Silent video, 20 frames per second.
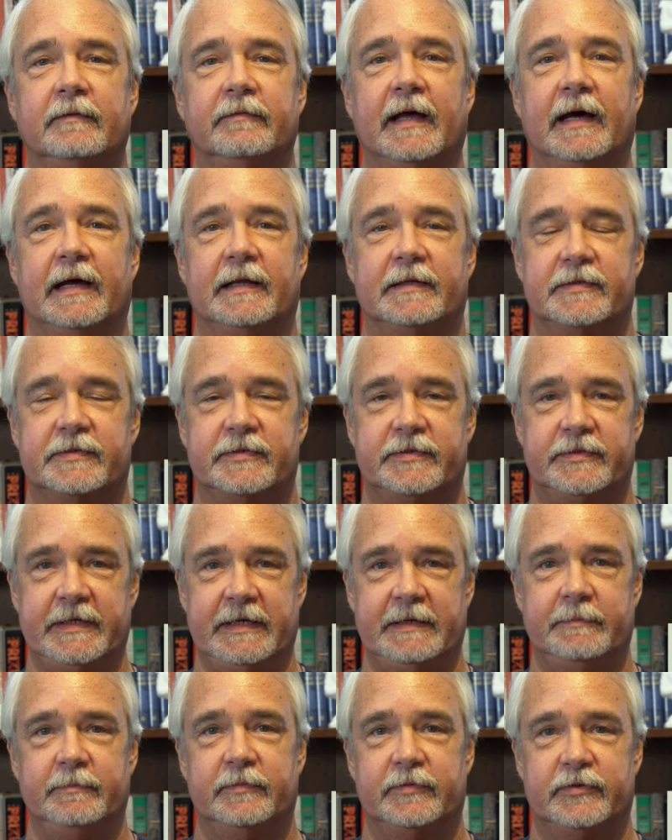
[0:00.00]
that
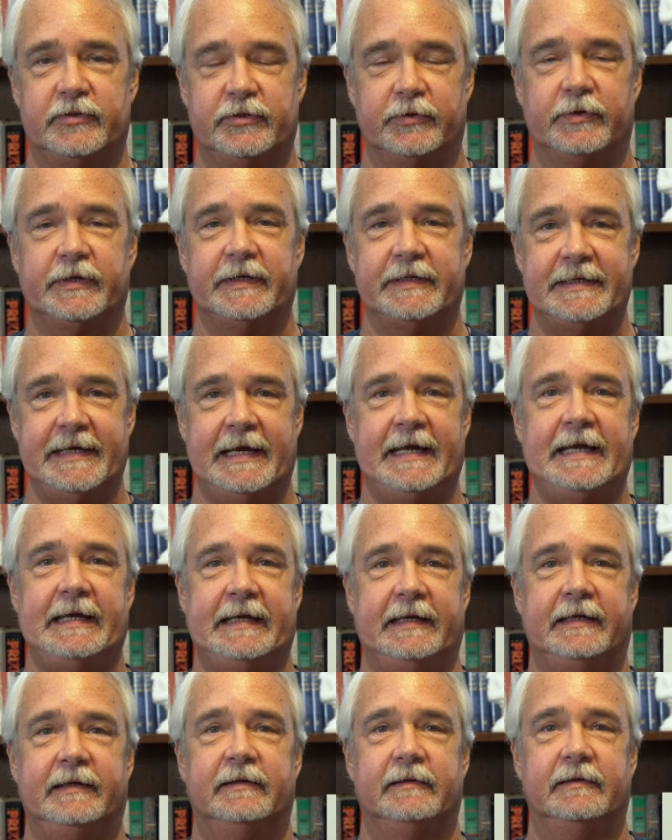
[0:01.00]
seemed to
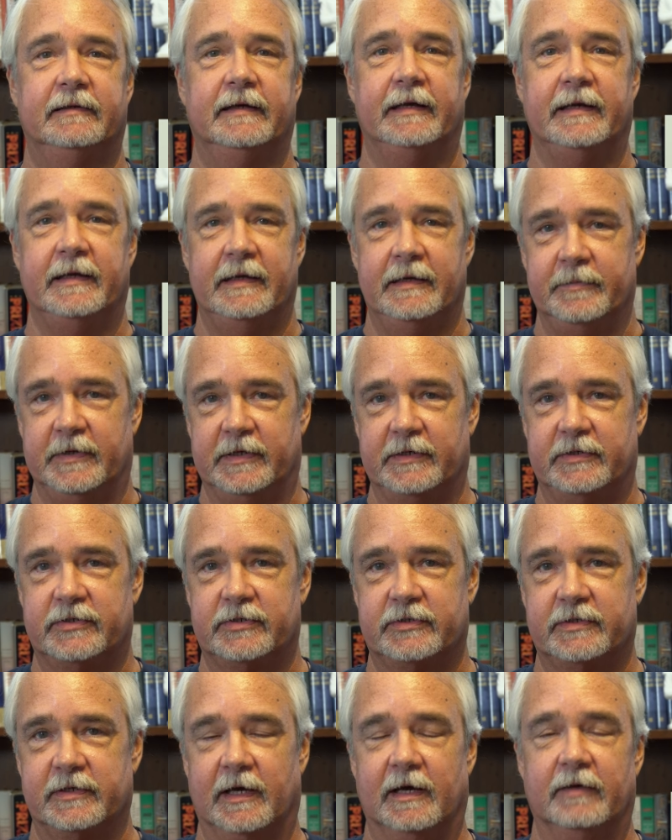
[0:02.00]
contain an
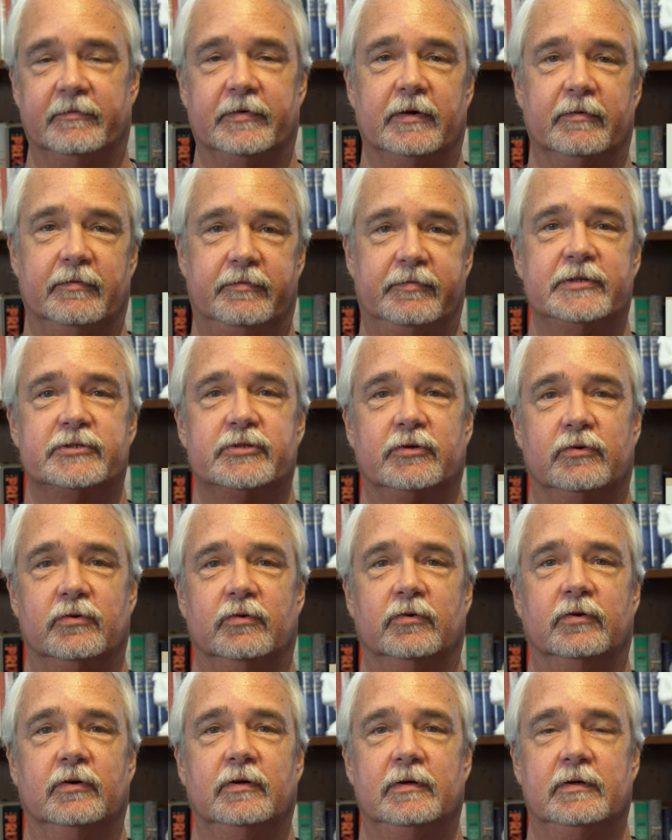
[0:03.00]
image of an
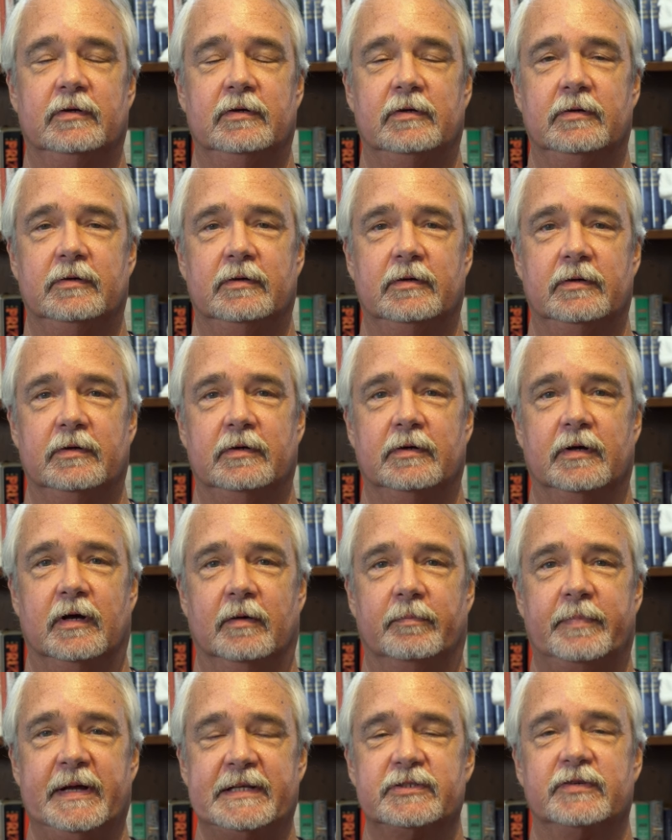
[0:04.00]
official
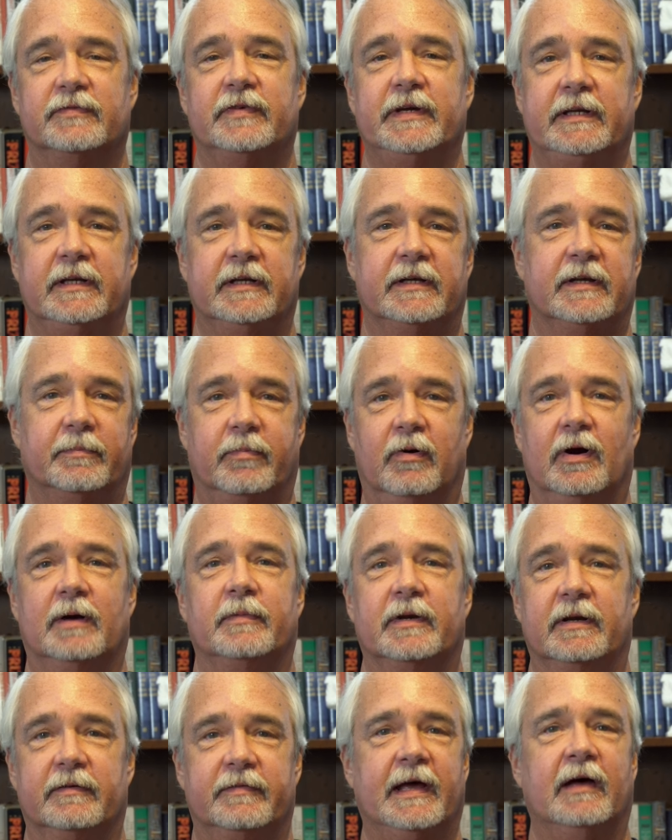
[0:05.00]
uh, Pennsylvania
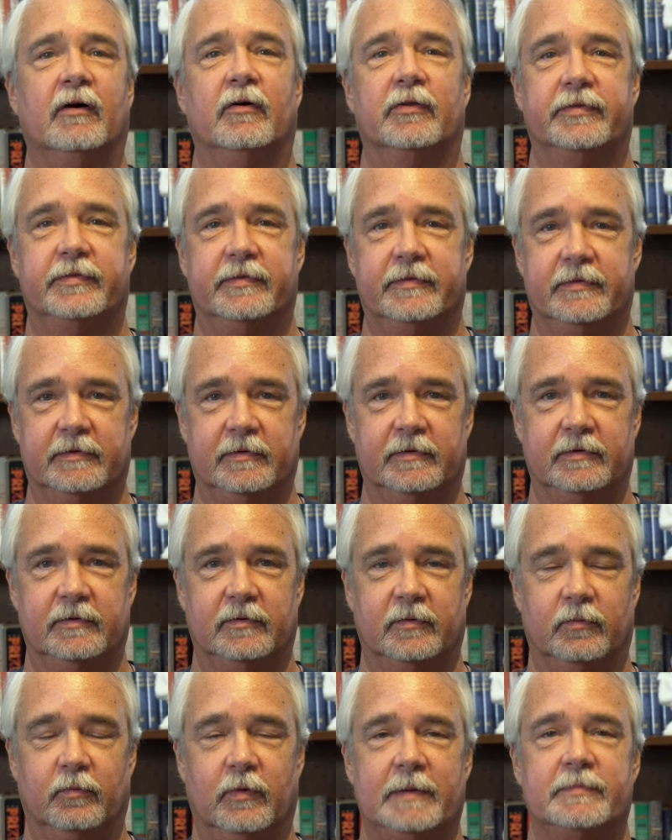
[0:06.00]
Department of Health
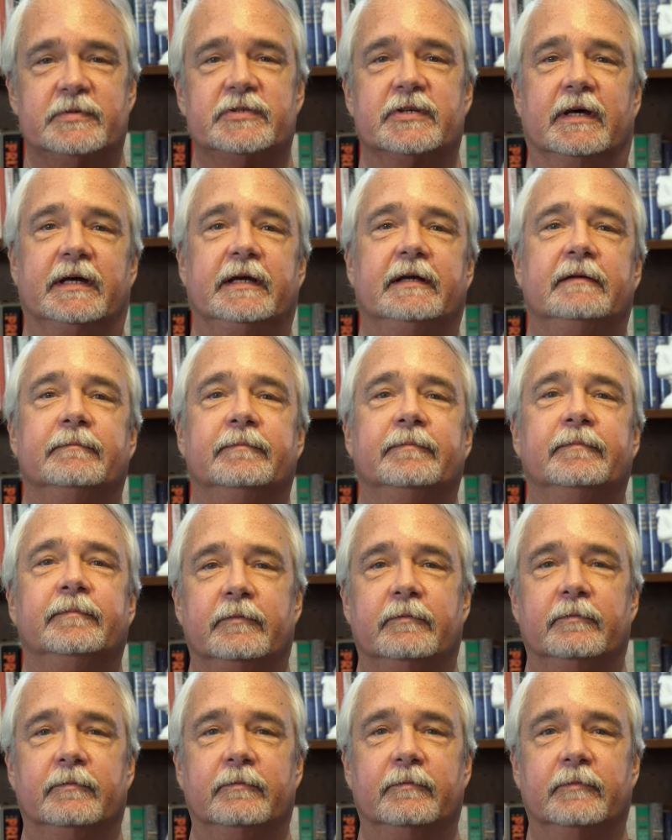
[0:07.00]
website
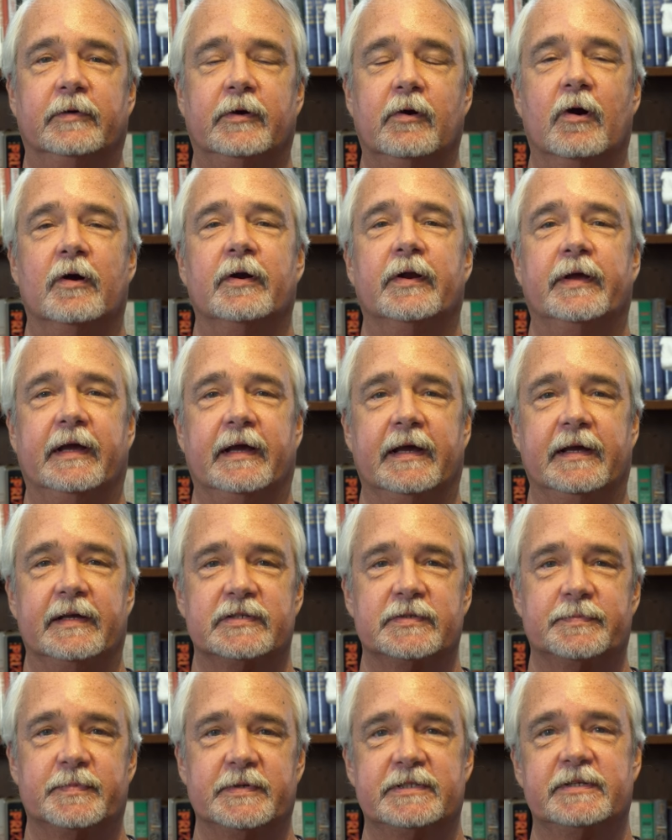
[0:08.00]
regarding a
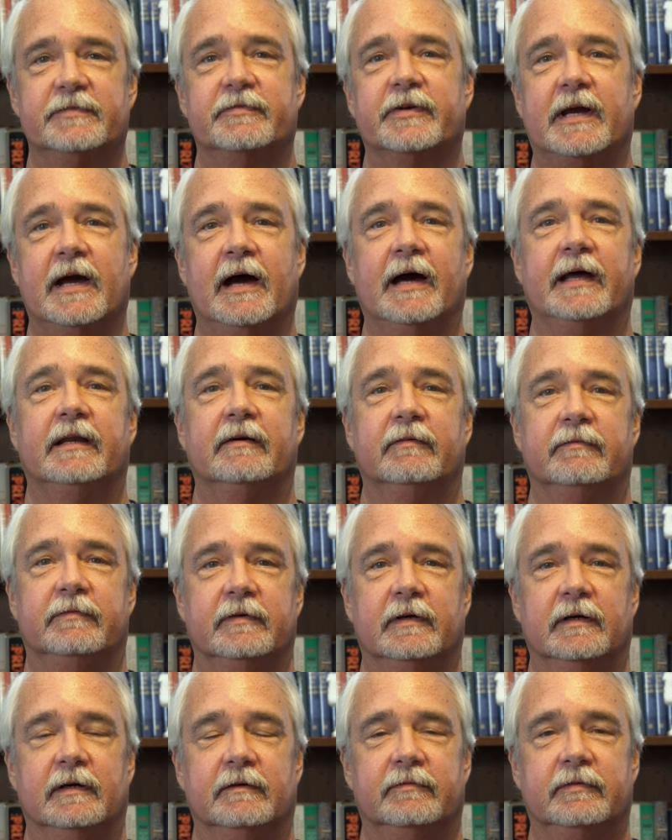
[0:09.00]
specific kind of,
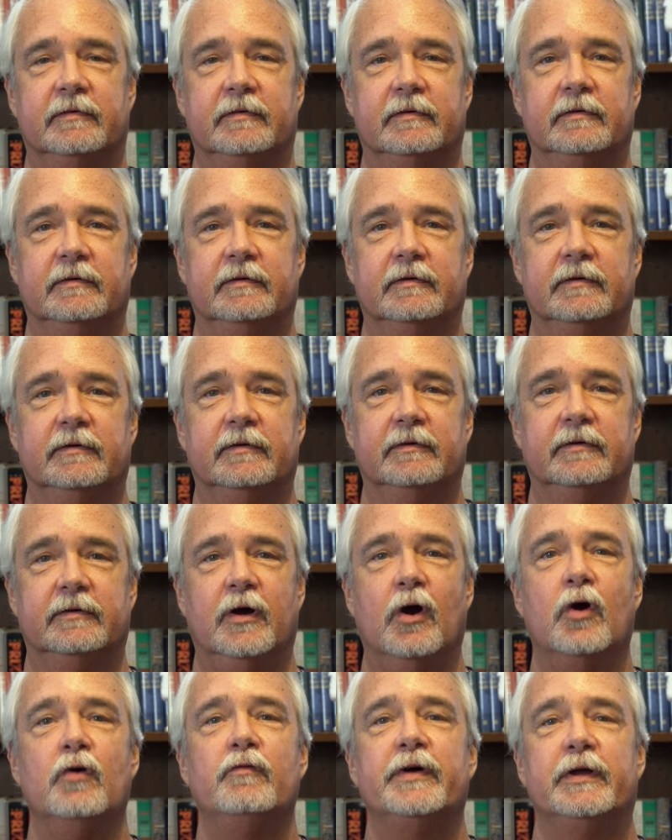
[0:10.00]
of
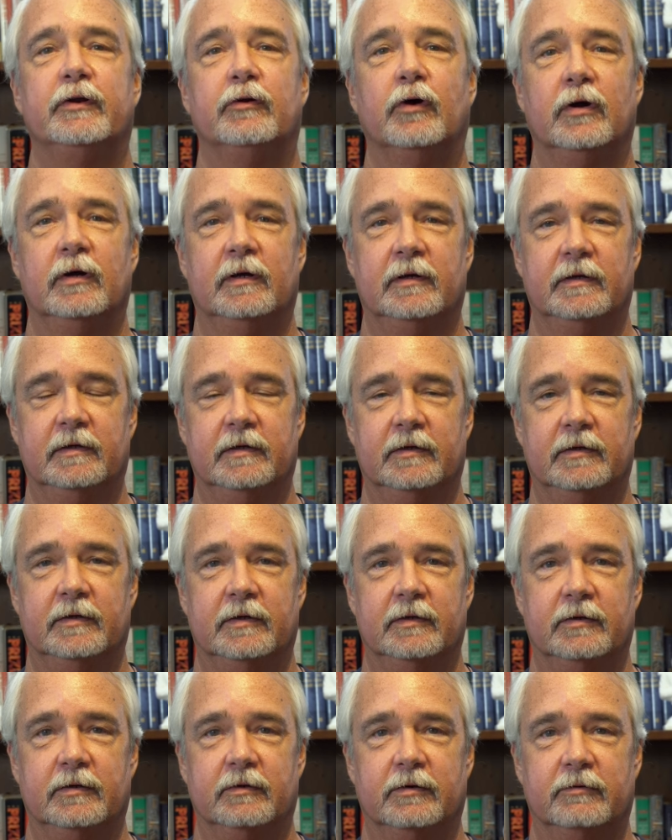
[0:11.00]
COVID
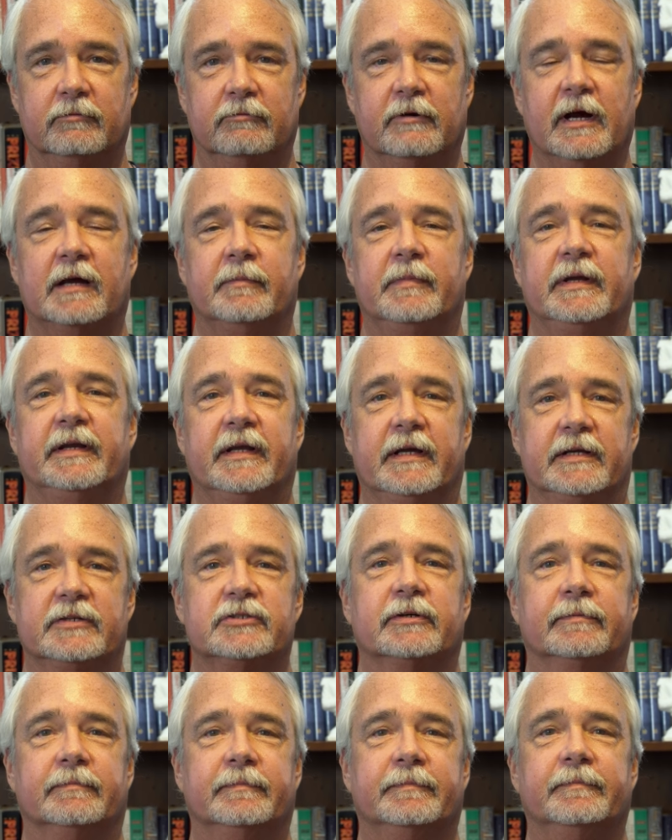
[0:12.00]

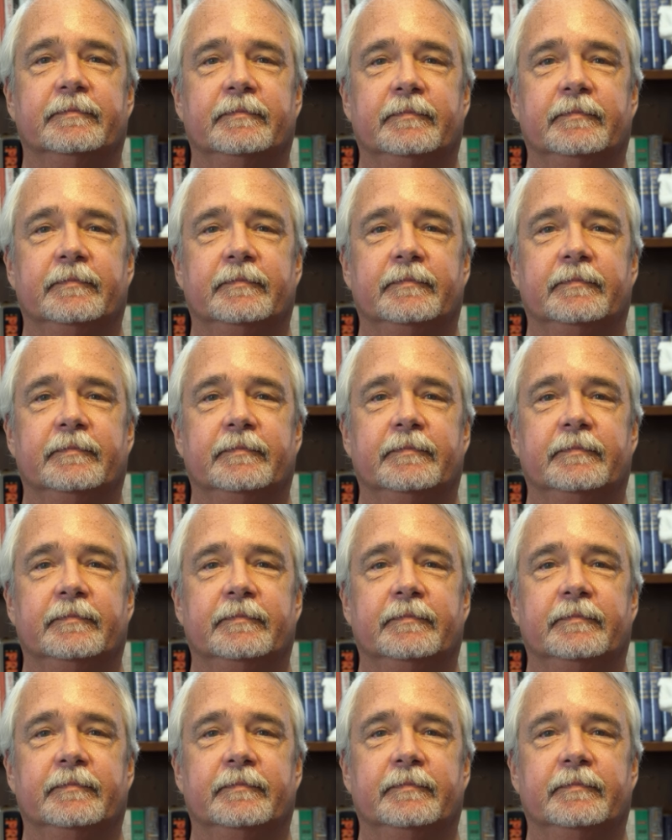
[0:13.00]
recommendation.